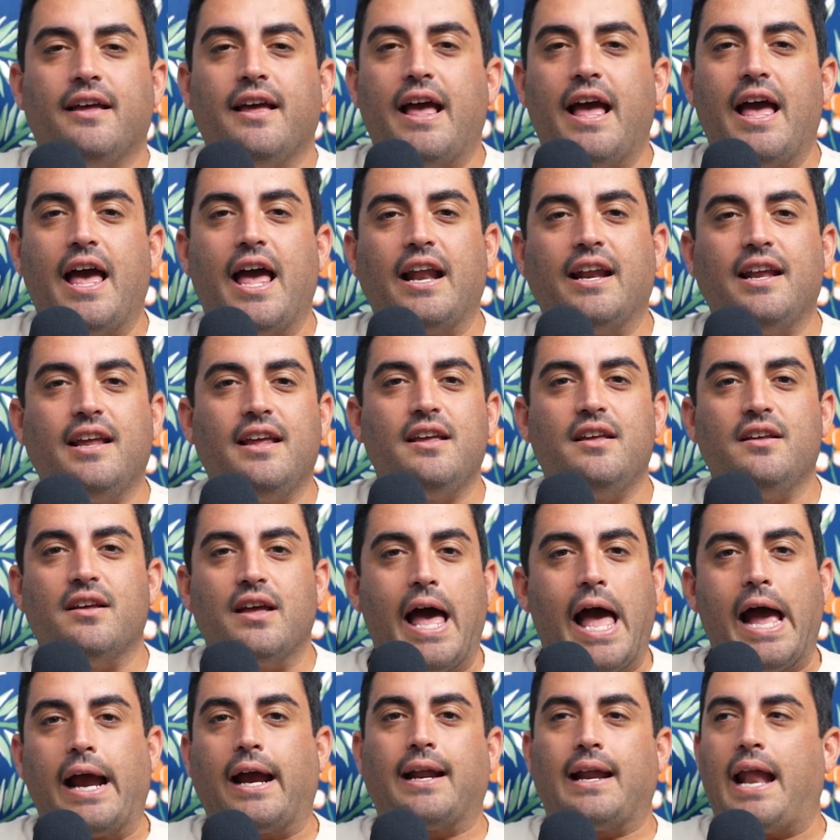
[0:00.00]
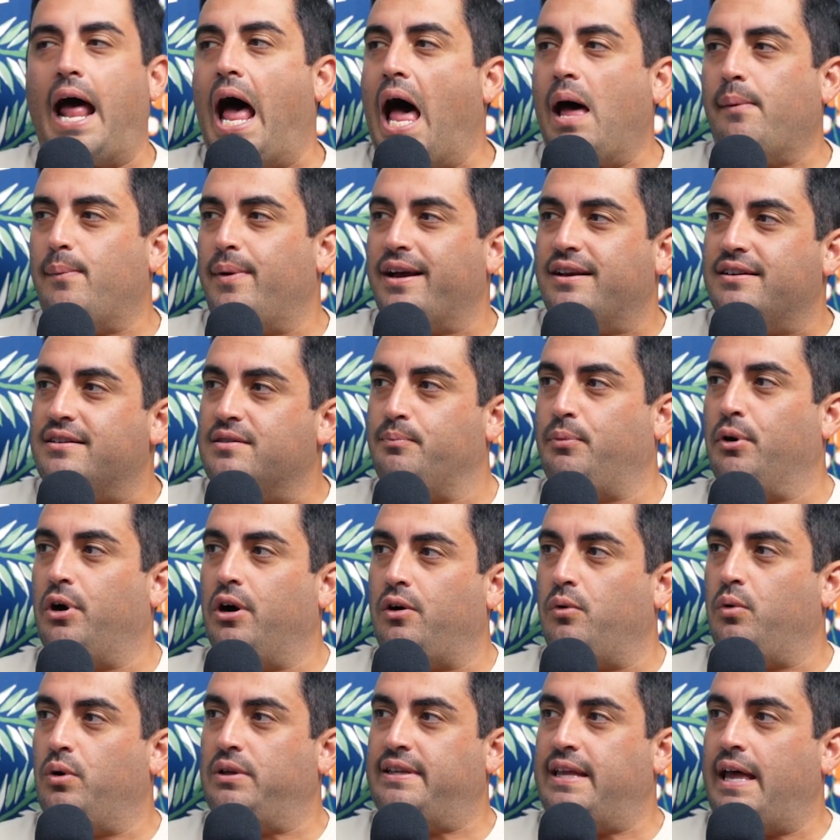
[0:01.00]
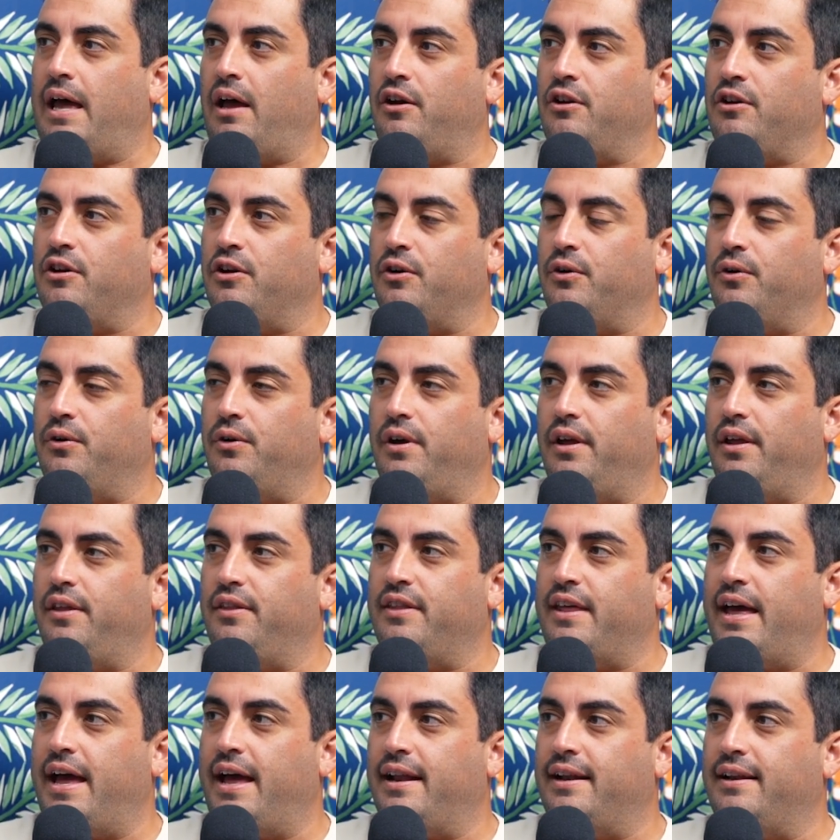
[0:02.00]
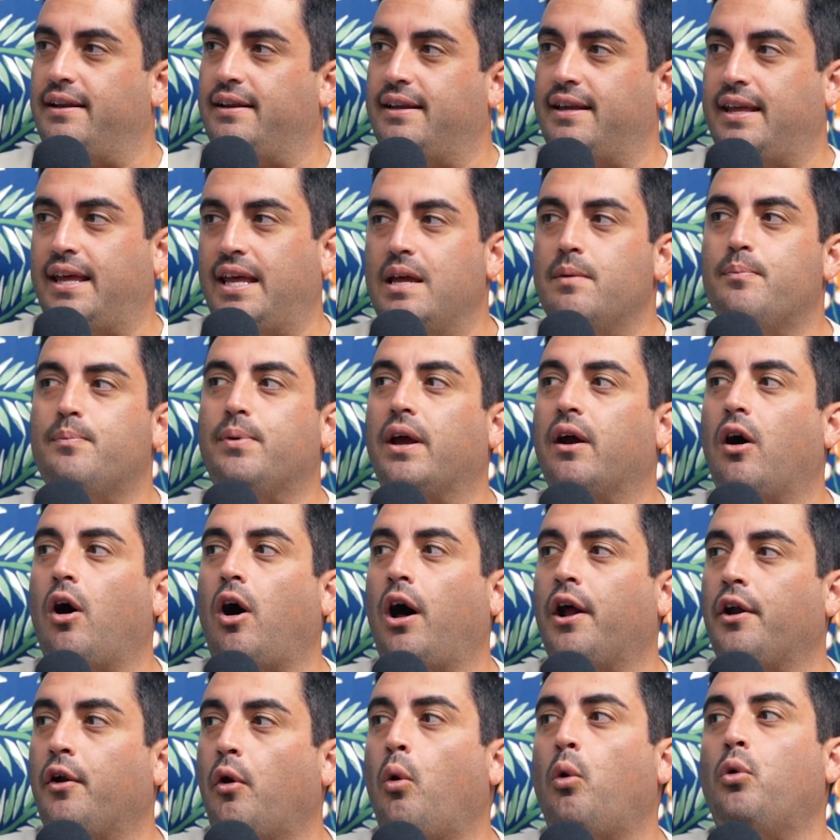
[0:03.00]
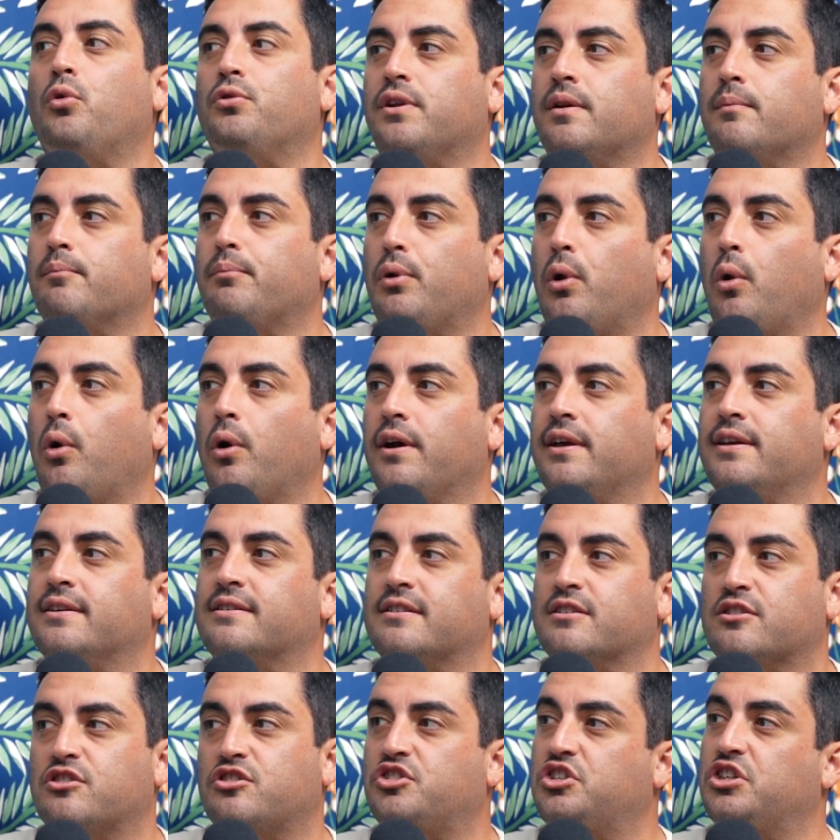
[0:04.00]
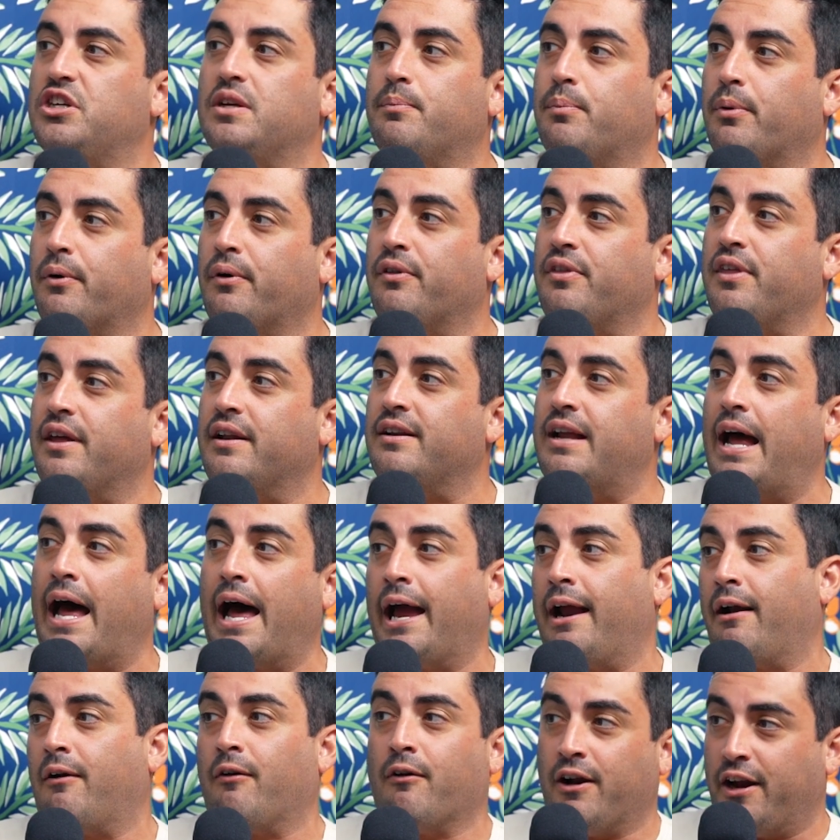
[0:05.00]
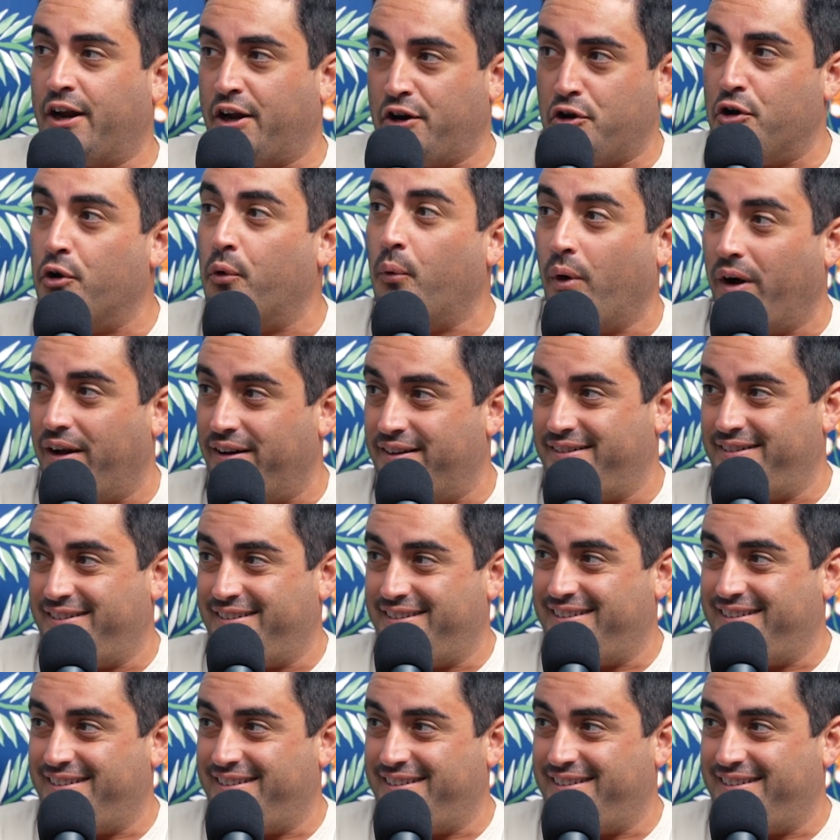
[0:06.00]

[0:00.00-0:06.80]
any economics book will tell you that keeping on old employees is cheaper than hiring a new one.